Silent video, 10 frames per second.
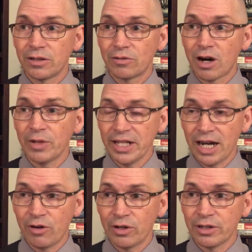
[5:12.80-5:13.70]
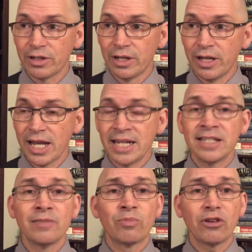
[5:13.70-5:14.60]
Robert E. Howard and
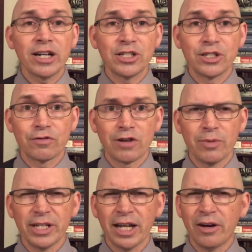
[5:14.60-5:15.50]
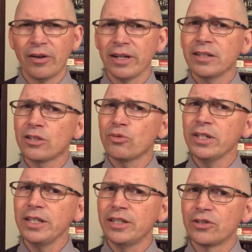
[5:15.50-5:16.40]
his impressions of Robert E. Howard. And it's
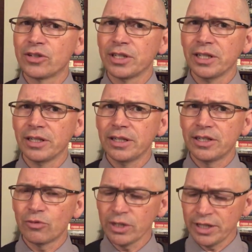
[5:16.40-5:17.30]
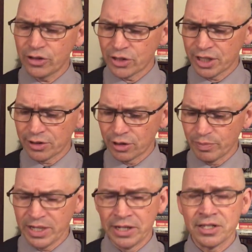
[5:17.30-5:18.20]
really interesting it's a really interesting little
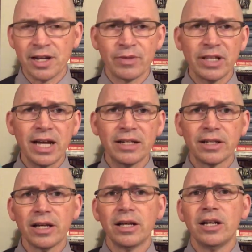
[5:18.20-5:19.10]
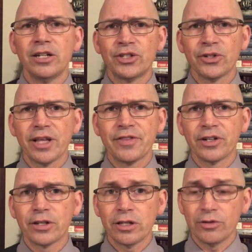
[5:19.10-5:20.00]
piece, and I'm glad Derleth
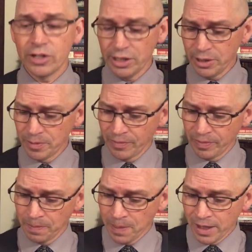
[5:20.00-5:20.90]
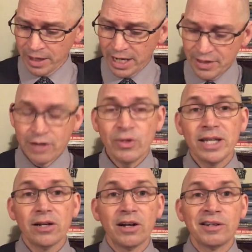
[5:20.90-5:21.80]
included it. And then we
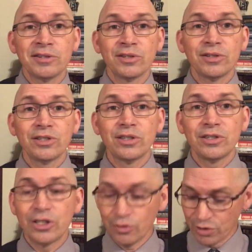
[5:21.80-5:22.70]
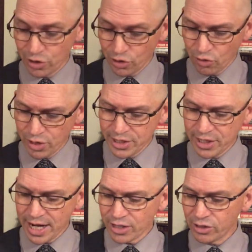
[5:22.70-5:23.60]
get on to the stories. It
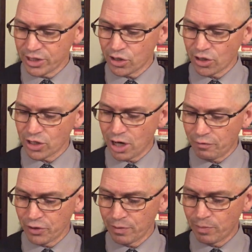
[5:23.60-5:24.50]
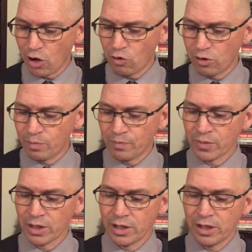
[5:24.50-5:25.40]
actually starts off with a poem,
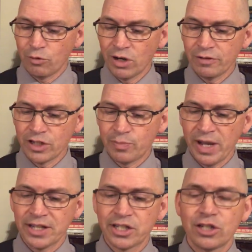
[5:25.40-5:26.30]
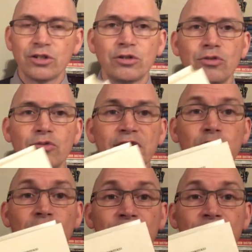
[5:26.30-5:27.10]
one of his best, which will